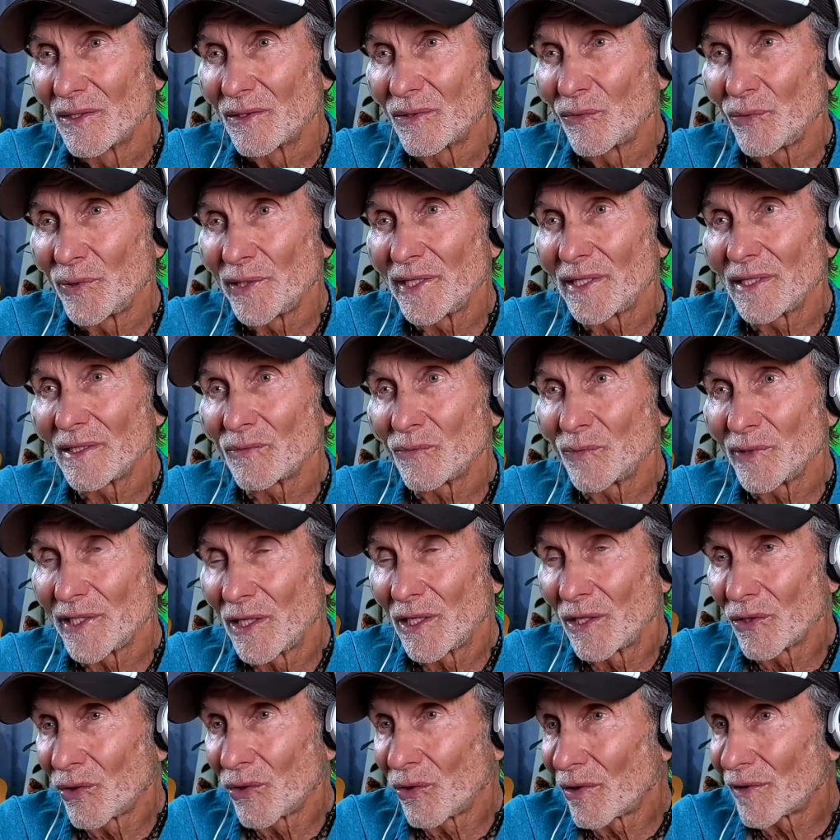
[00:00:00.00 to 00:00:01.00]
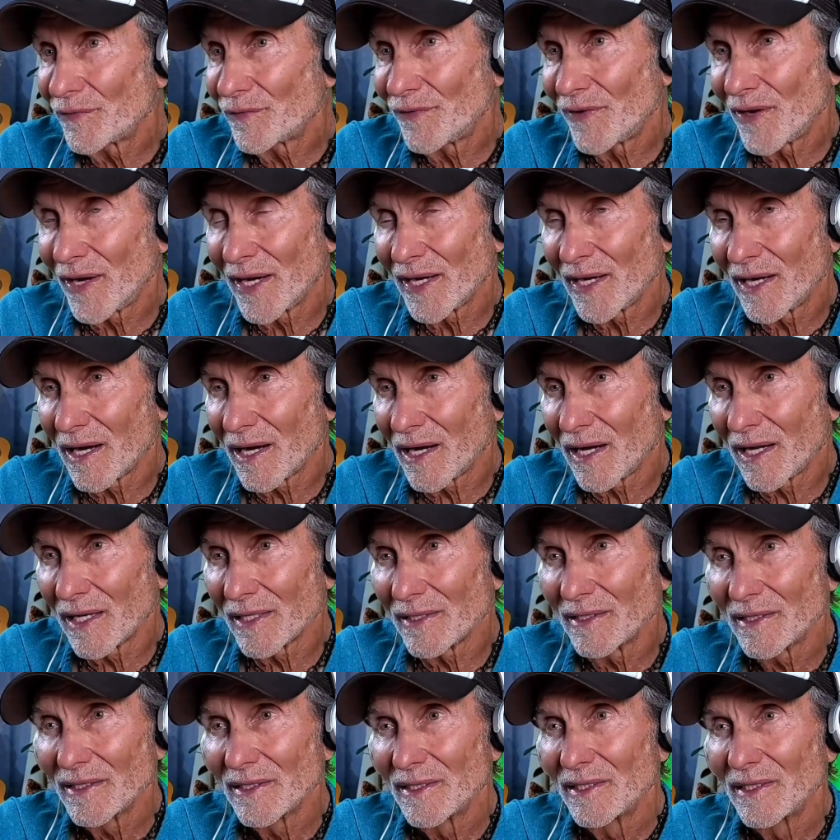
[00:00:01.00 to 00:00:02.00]
We glorify
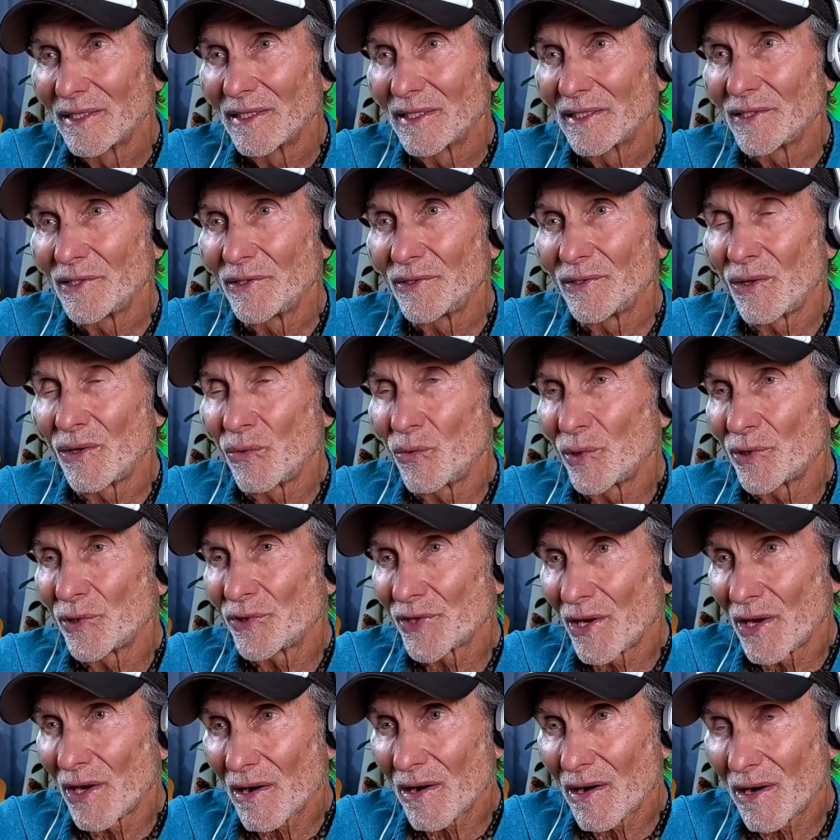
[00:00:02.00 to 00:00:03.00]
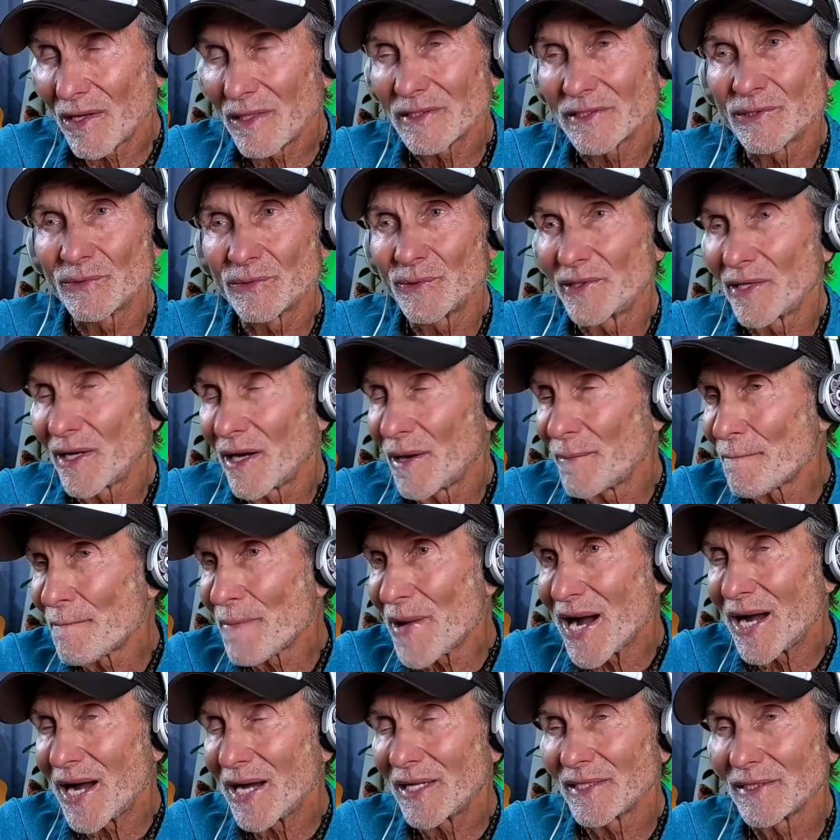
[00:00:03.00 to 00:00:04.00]
God, with our hearts, with our
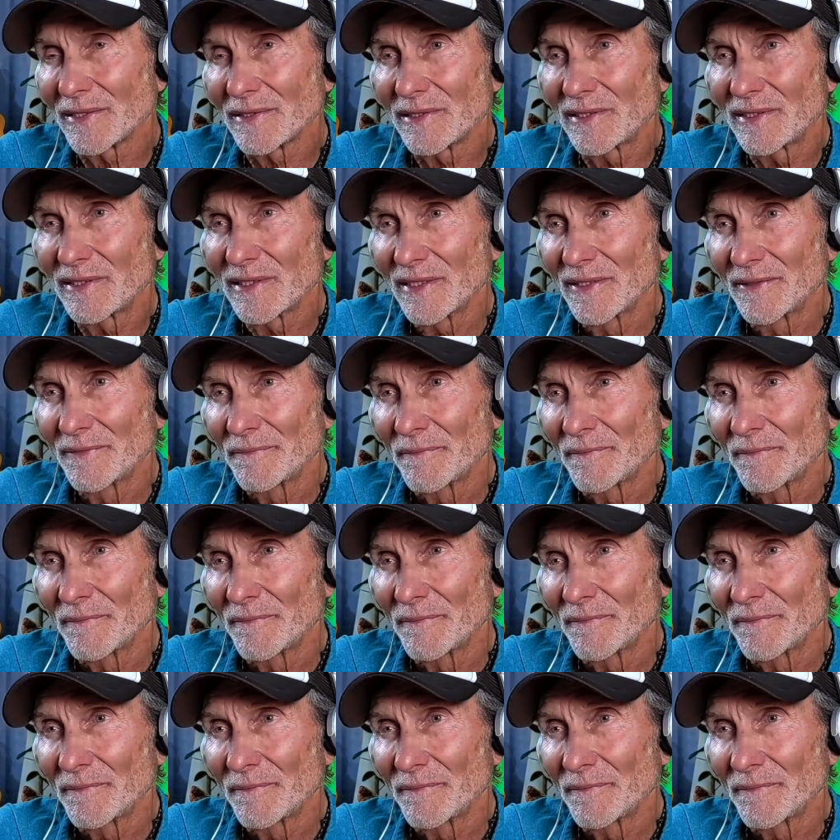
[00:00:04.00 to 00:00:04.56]
minds.